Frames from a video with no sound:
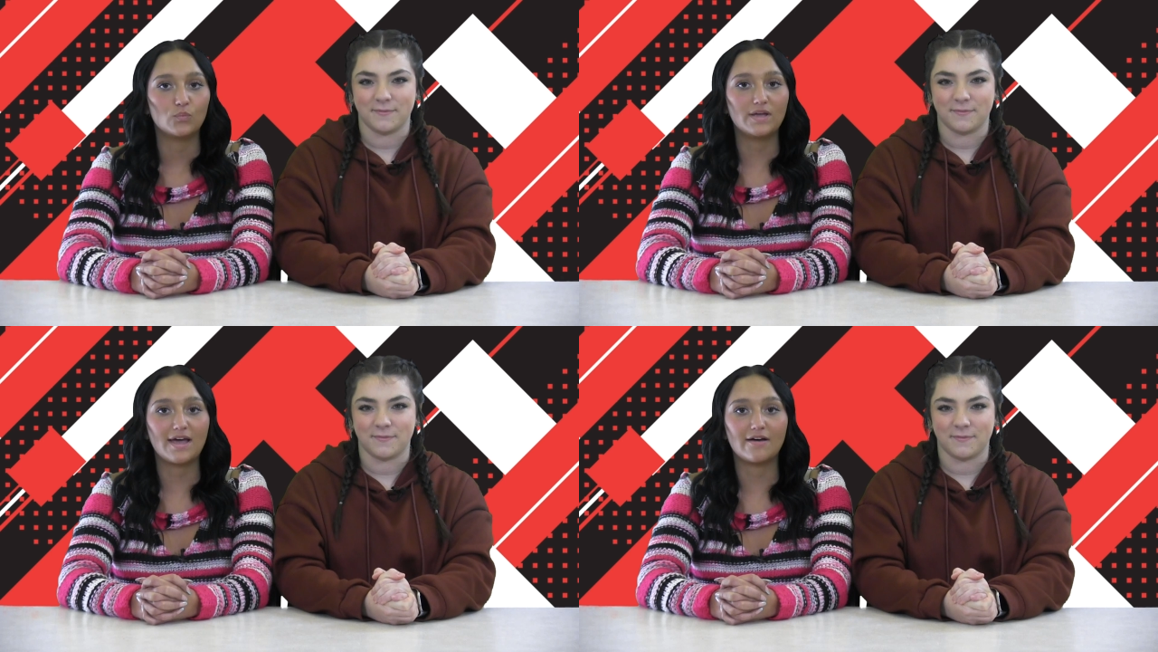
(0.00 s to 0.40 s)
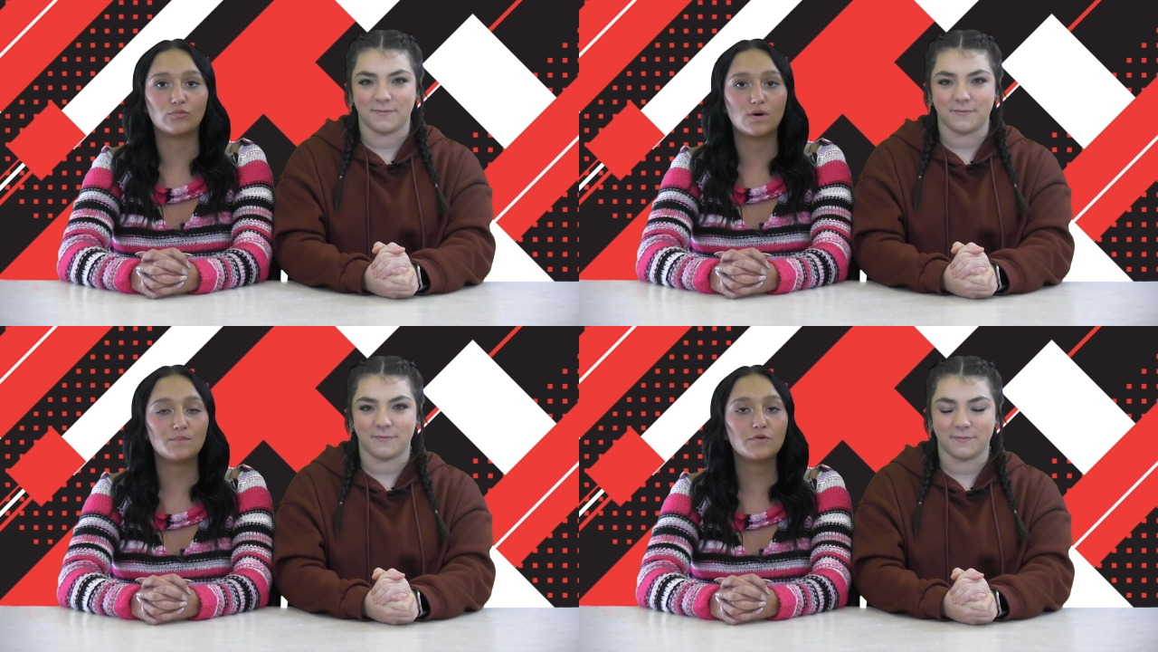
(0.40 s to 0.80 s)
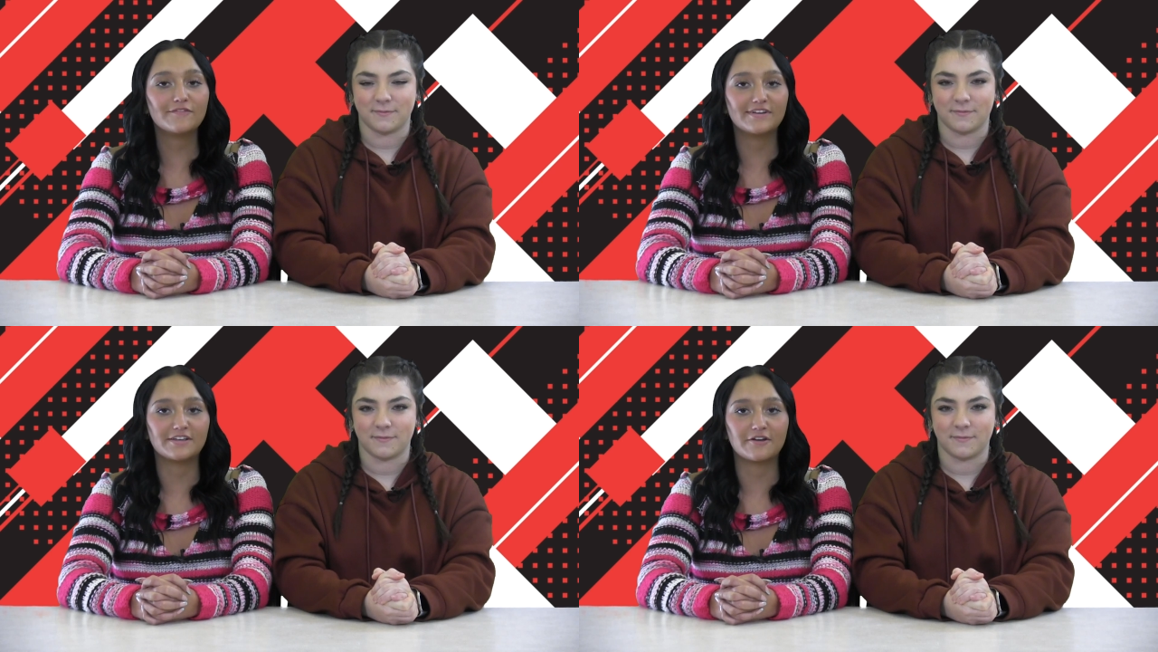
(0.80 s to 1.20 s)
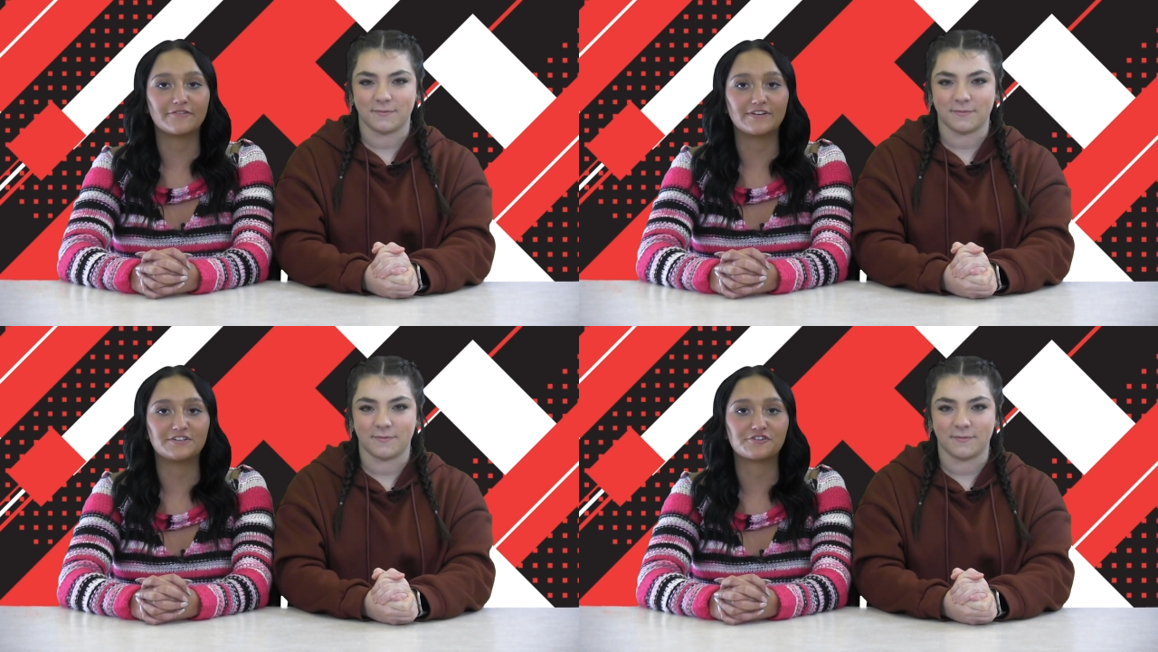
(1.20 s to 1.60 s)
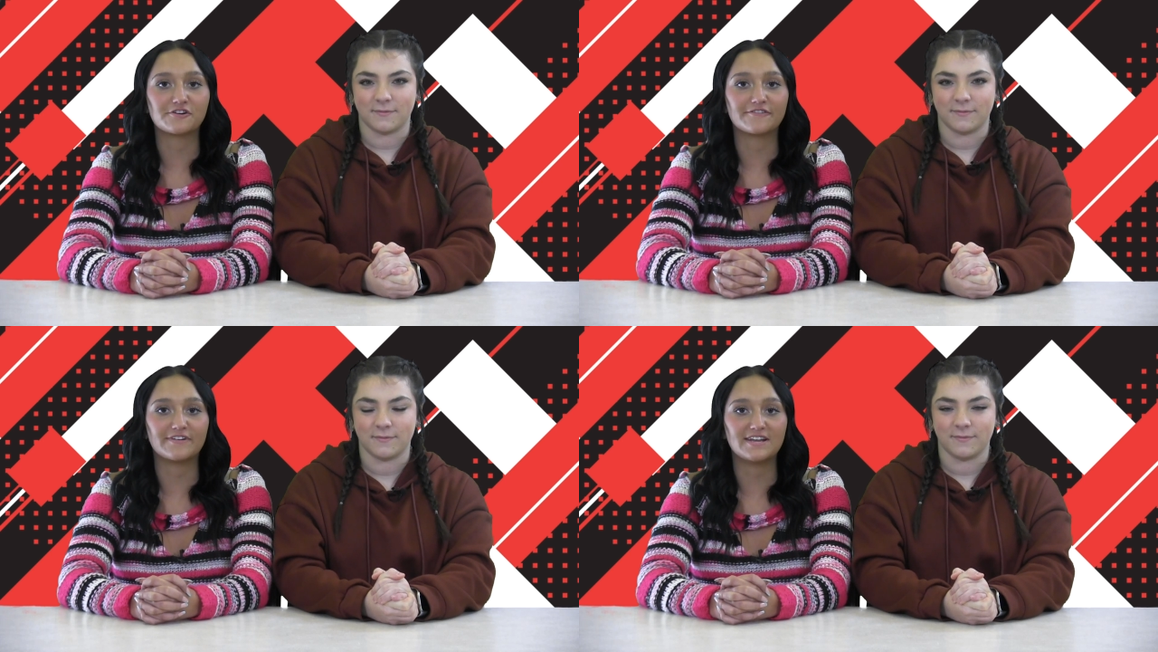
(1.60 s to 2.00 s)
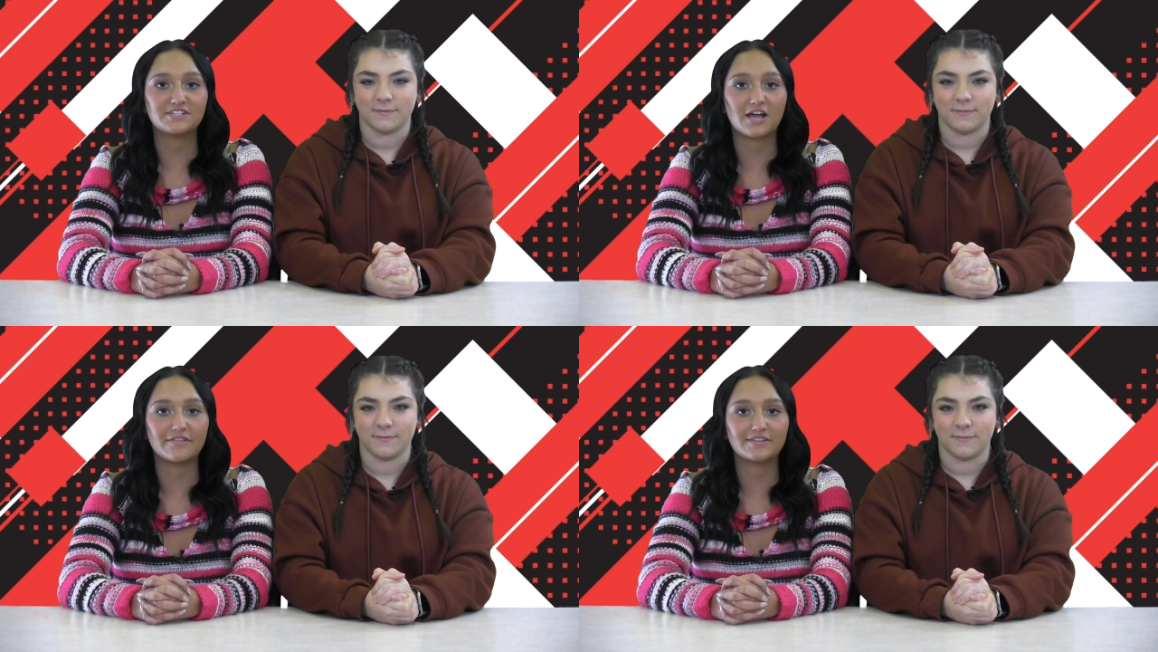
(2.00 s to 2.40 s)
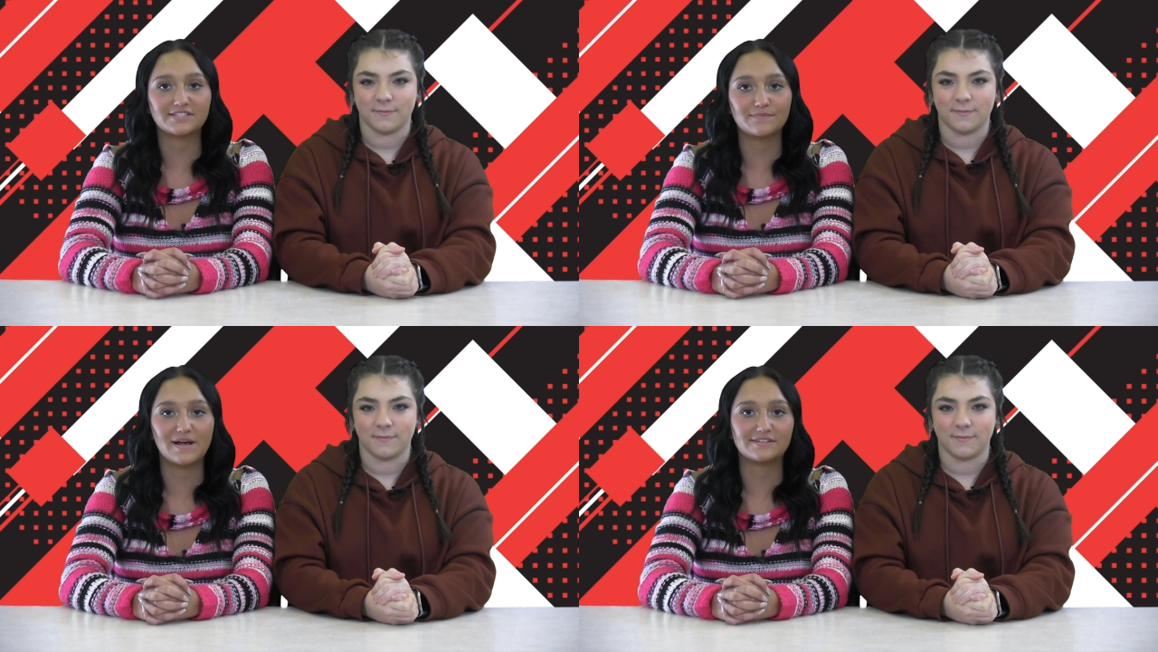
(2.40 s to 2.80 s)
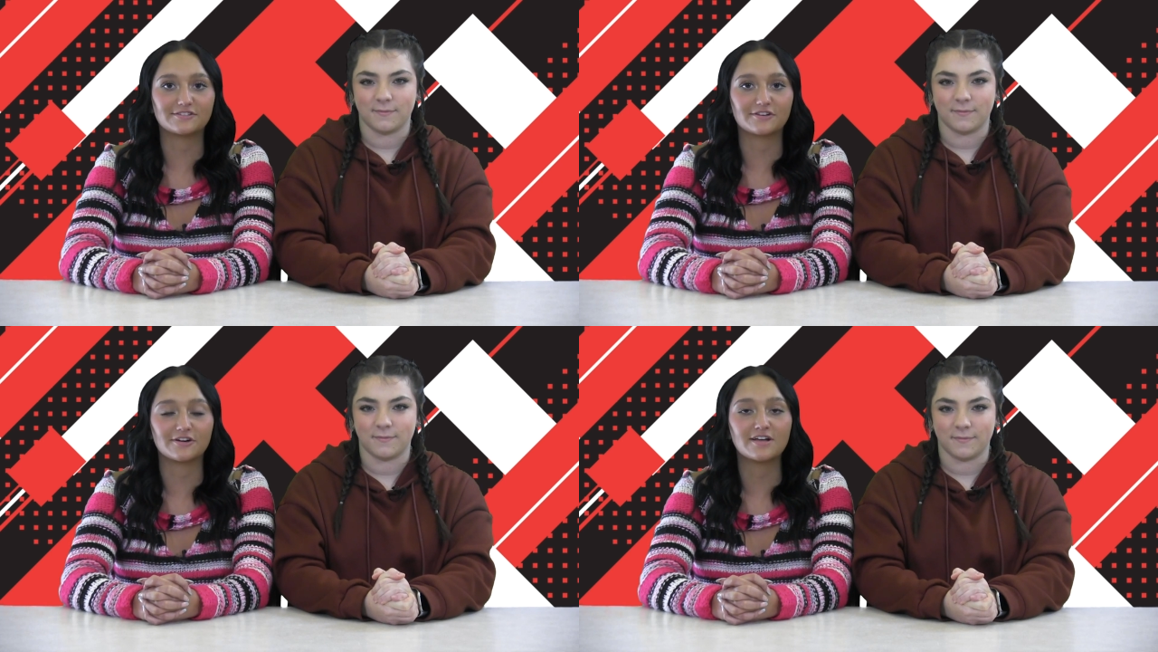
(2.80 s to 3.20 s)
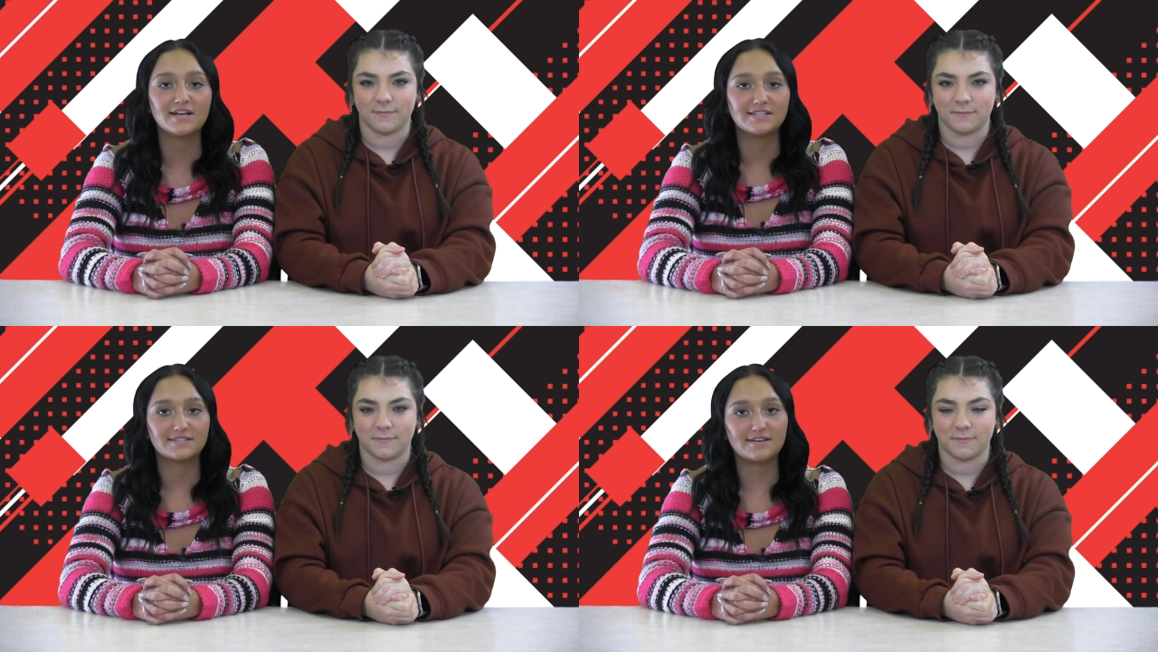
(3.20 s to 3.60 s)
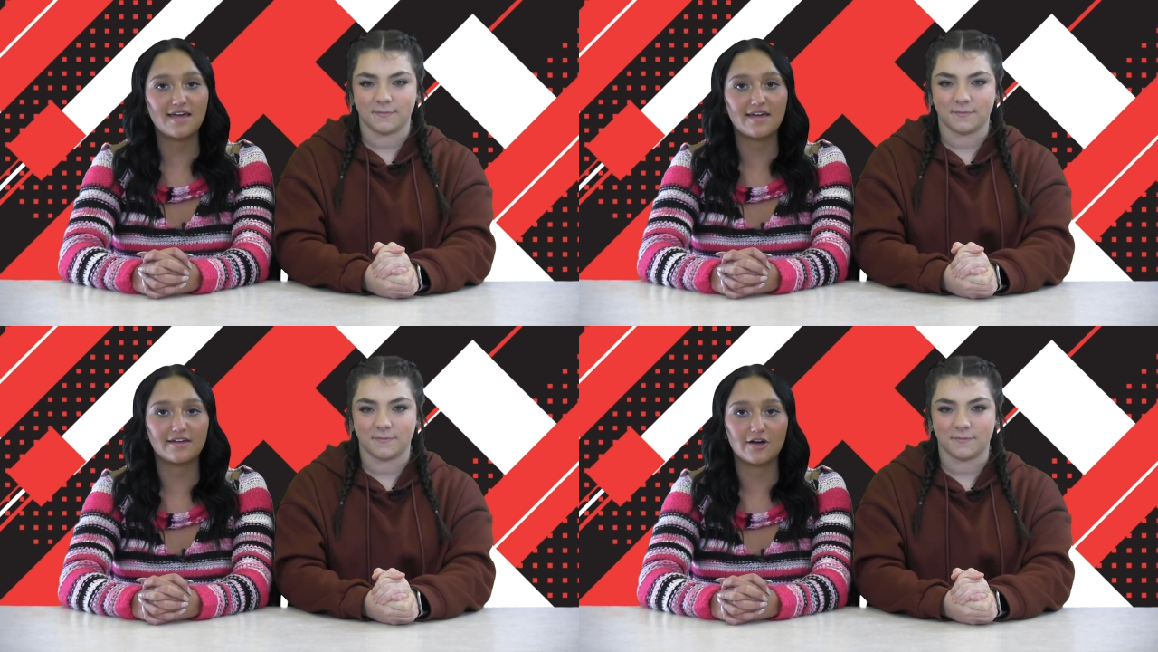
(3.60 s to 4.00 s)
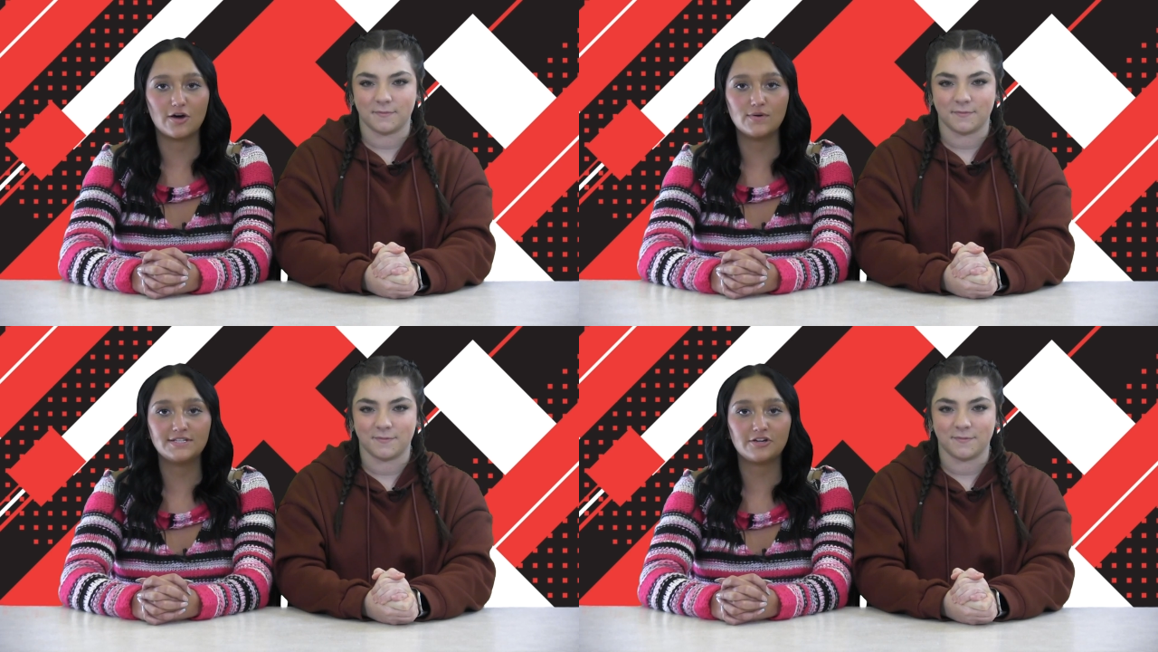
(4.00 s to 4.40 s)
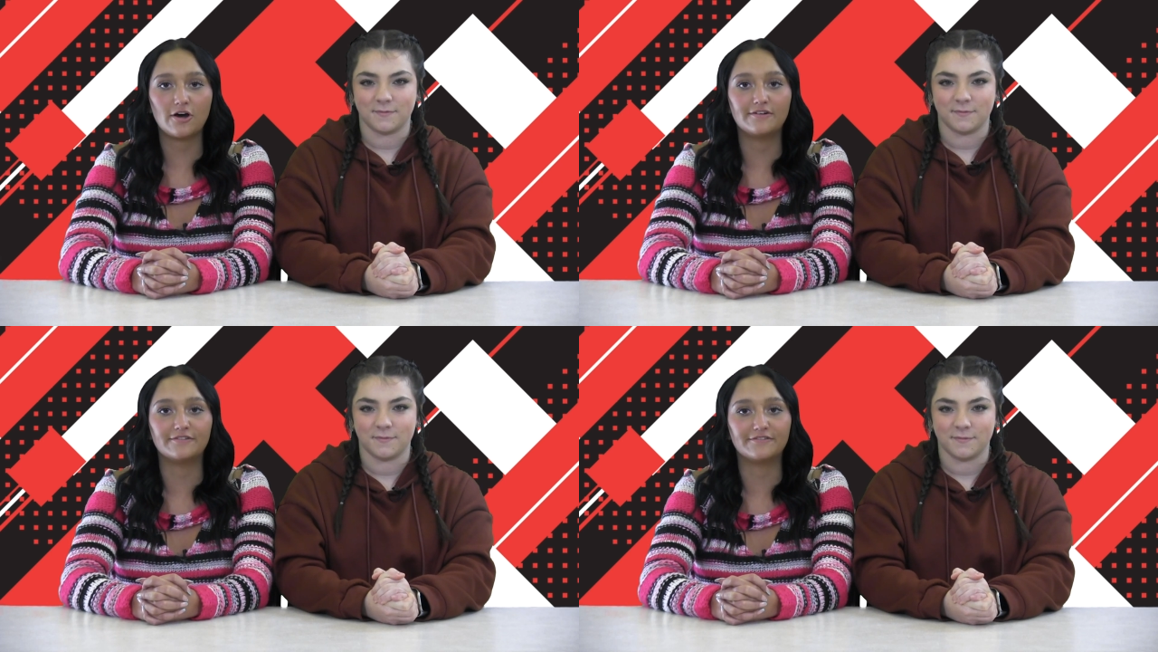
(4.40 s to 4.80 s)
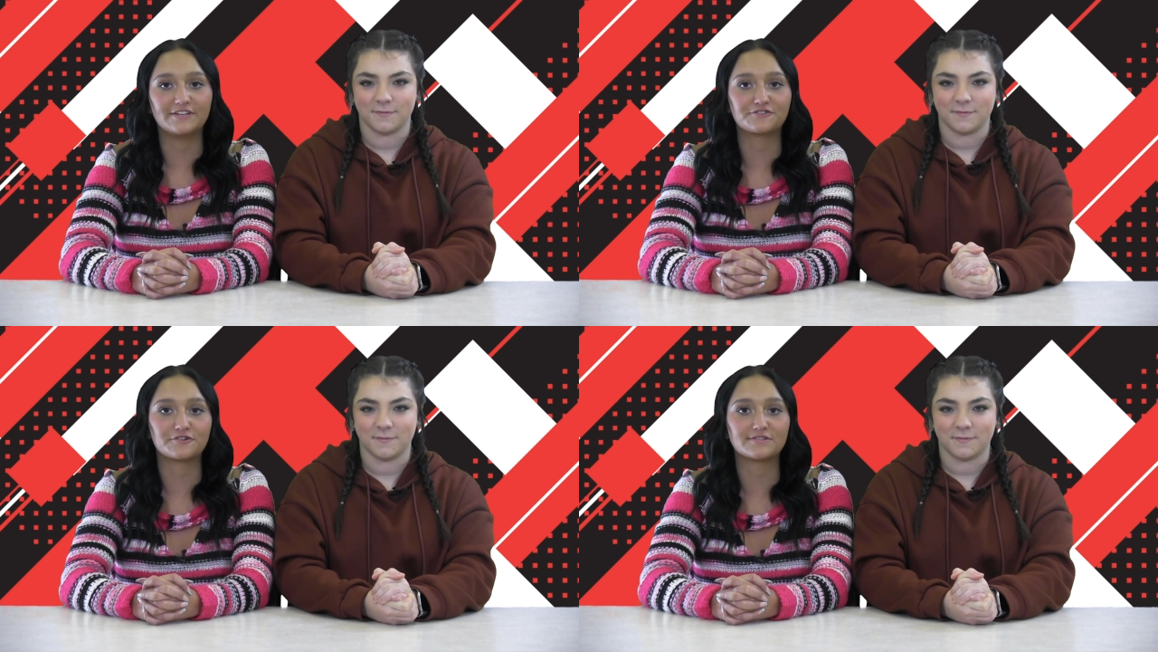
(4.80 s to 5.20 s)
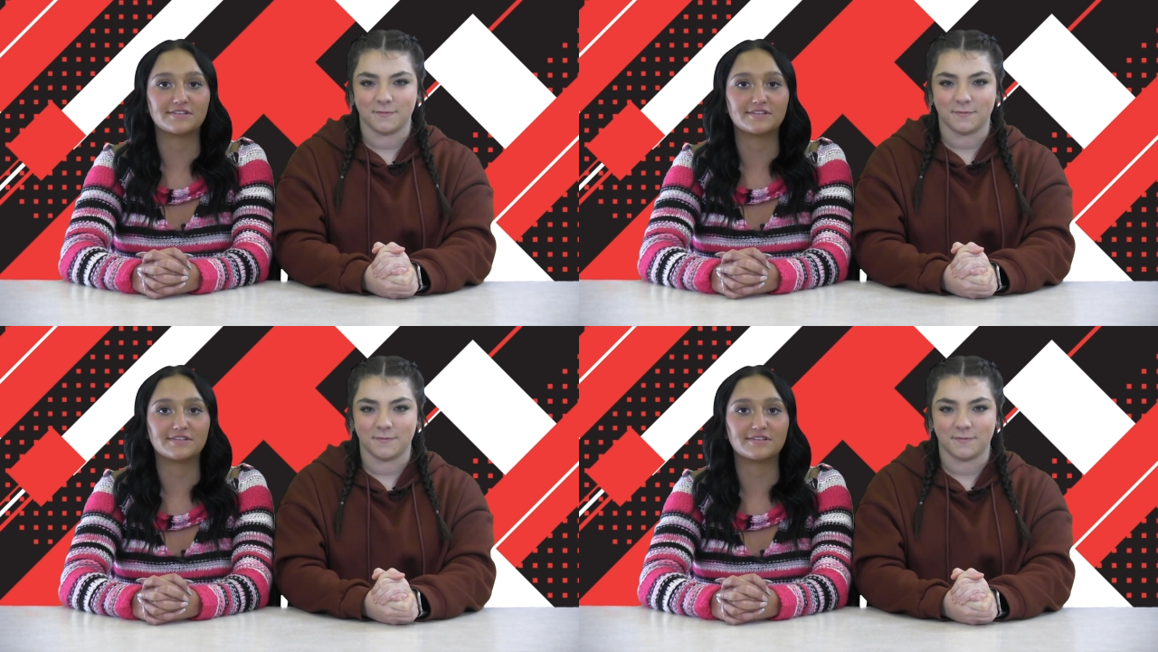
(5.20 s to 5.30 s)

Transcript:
Speaker 1: We have one more video feature to finish out the semester. Today, Owen Totten features